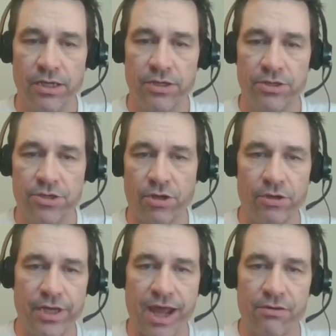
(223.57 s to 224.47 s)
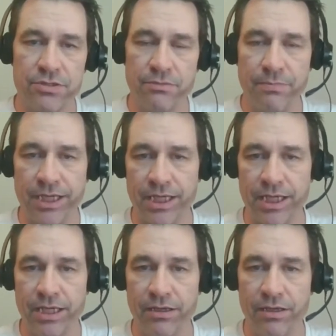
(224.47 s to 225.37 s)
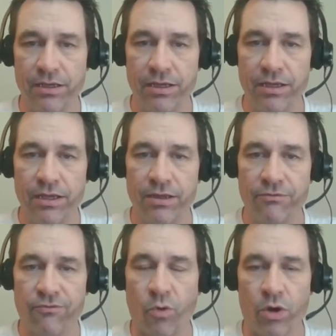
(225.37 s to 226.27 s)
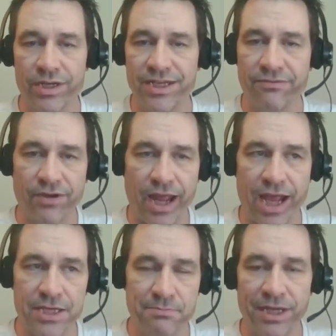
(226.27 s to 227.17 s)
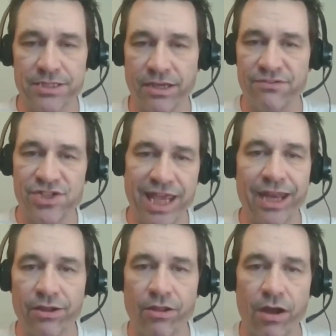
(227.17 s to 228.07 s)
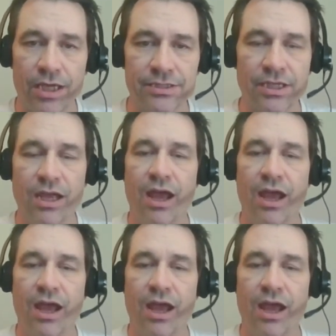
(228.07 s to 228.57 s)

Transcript: turned out to be four different aspects of Santa Claus